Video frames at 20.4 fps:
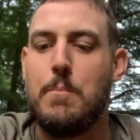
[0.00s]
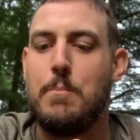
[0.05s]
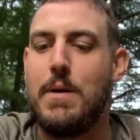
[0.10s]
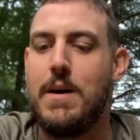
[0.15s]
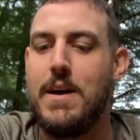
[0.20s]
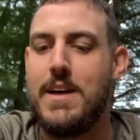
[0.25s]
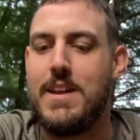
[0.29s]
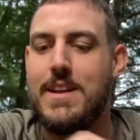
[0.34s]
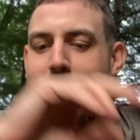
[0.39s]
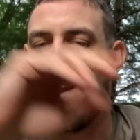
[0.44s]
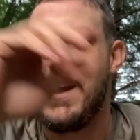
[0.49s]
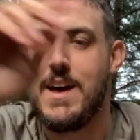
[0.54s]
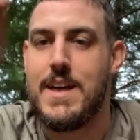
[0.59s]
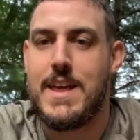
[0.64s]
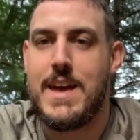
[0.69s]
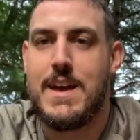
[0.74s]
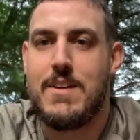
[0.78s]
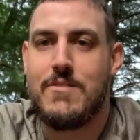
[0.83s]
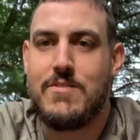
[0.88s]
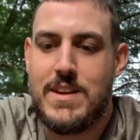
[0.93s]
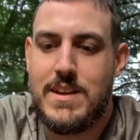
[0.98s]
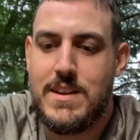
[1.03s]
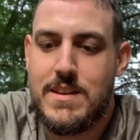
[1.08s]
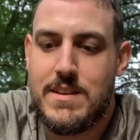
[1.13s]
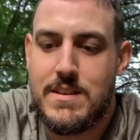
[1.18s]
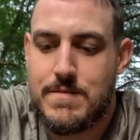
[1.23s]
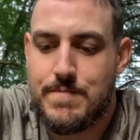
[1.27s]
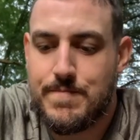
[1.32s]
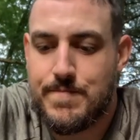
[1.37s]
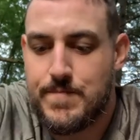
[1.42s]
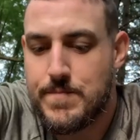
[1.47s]
But not
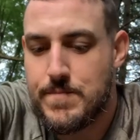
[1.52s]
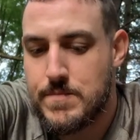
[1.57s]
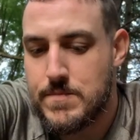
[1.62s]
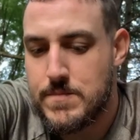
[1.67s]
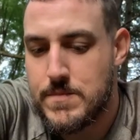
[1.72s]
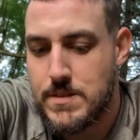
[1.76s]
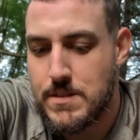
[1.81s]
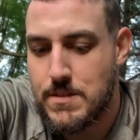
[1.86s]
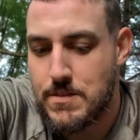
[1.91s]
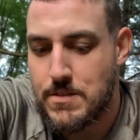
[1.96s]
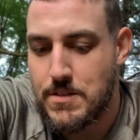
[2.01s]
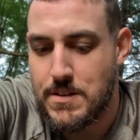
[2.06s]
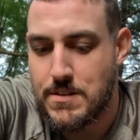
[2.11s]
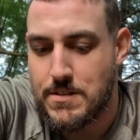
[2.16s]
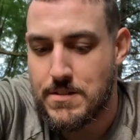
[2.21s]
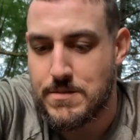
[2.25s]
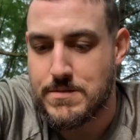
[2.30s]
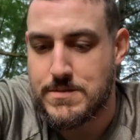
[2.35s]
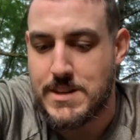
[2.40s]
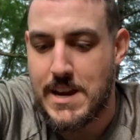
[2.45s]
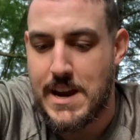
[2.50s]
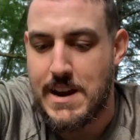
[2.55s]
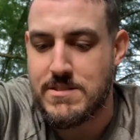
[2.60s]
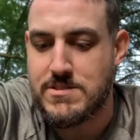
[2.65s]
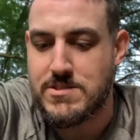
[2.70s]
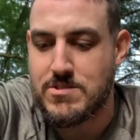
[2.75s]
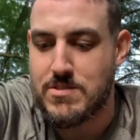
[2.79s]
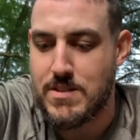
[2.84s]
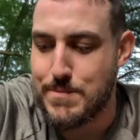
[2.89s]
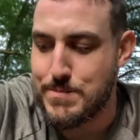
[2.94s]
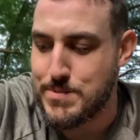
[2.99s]
having little tear
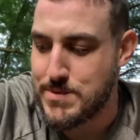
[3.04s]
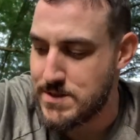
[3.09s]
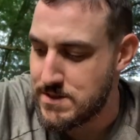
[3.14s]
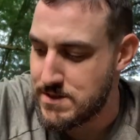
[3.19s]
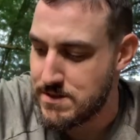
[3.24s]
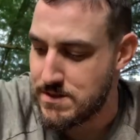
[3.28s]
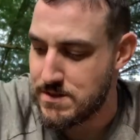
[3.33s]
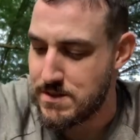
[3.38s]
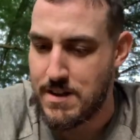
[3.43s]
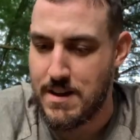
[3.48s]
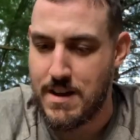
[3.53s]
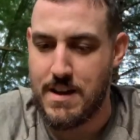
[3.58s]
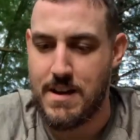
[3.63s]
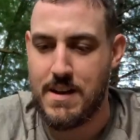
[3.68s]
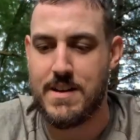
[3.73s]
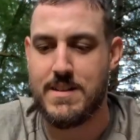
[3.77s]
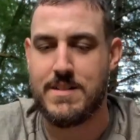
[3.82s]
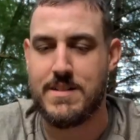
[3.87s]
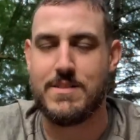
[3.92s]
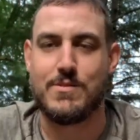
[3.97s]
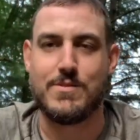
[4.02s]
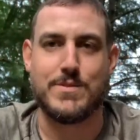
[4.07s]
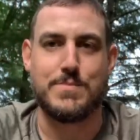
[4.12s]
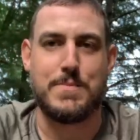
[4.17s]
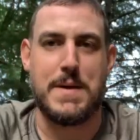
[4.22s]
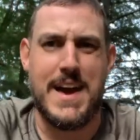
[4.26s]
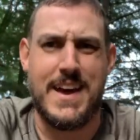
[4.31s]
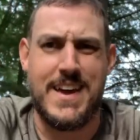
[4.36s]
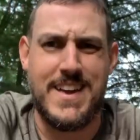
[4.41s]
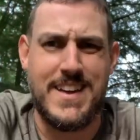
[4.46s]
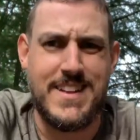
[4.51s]
strips on those
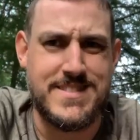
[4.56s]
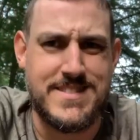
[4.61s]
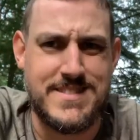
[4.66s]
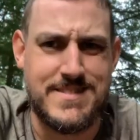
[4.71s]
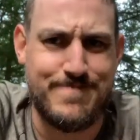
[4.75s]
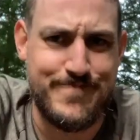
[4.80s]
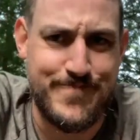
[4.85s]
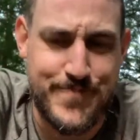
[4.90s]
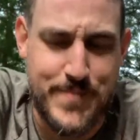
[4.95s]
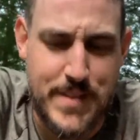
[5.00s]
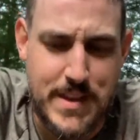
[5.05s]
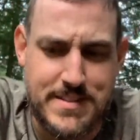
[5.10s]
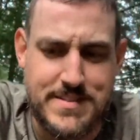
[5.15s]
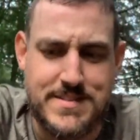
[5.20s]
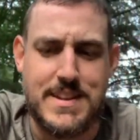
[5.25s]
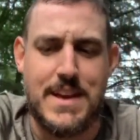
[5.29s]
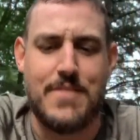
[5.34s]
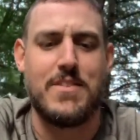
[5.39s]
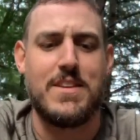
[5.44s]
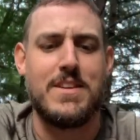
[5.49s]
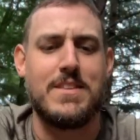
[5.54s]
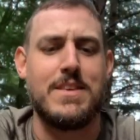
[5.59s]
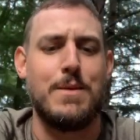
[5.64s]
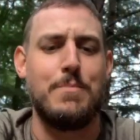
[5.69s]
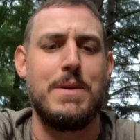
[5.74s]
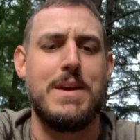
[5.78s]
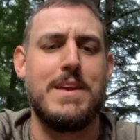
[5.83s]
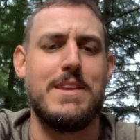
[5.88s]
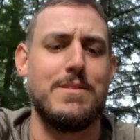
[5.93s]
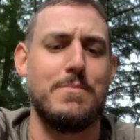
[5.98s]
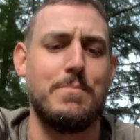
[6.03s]
packets is definitely a
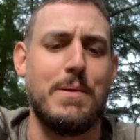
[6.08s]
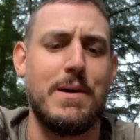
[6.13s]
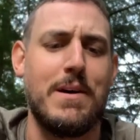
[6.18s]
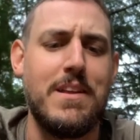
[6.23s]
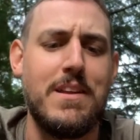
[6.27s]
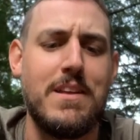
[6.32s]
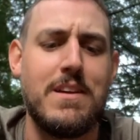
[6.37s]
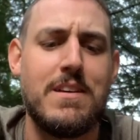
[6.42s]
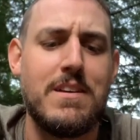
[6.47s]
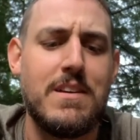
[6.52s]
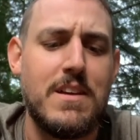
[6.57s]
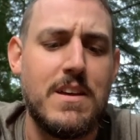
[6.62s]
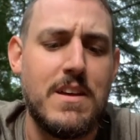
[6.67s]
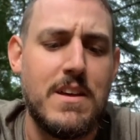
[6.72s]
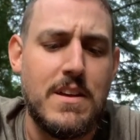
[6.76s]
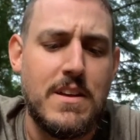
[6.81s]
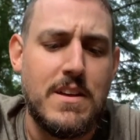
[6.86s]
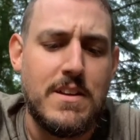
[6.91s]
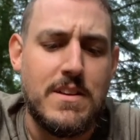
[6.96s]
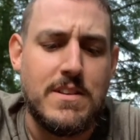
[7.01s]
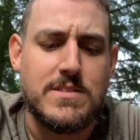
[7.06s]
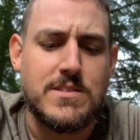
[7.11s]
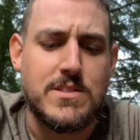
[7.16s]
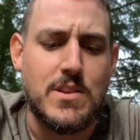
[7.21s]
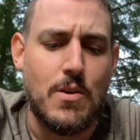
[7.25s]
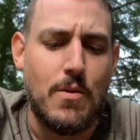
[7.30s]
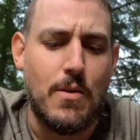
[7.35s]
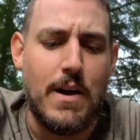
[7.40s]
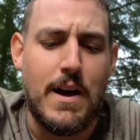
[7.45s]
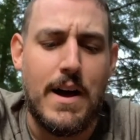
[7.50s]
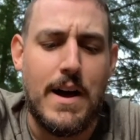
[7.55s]
pain in the butt.
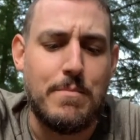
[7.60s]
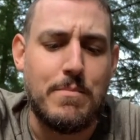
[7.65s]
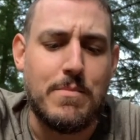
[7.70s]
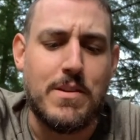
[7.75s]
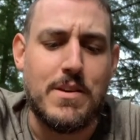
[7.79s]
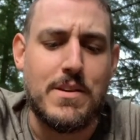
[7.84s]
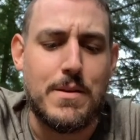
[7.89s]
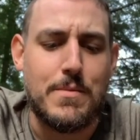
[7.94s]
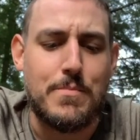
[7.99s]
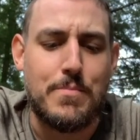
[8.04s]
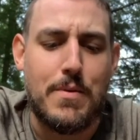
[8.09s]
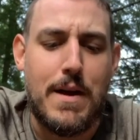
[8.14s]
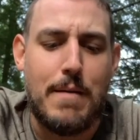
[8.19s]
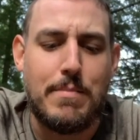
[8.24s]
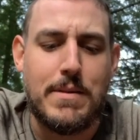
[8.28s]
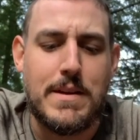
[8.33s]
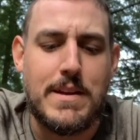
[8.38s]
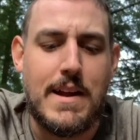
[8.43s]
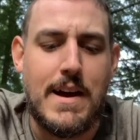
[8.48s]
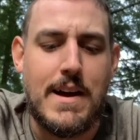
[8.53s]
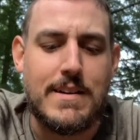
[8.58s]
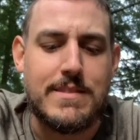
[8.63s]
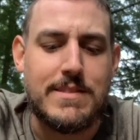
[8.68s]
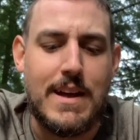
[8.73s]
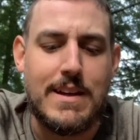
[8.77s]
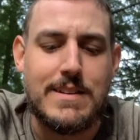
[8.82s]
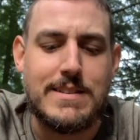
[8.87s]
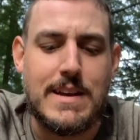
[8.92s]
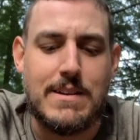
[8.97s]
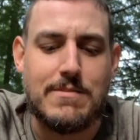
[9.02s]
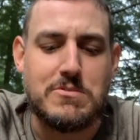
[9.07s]
So I'm going to probably knock
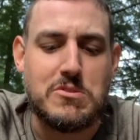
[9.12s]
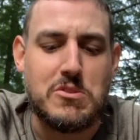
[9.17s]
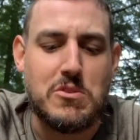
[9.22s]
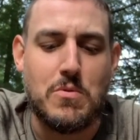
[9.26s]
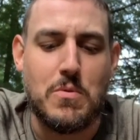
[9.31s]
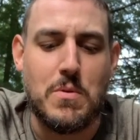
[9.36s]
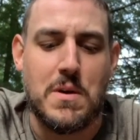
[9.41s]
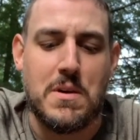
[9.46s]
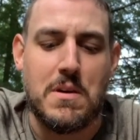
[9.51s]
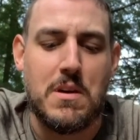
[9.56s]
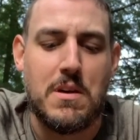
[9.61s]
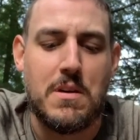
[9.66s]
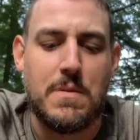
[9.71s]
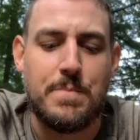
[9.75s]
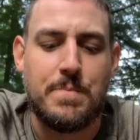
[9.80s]
that down to a uh,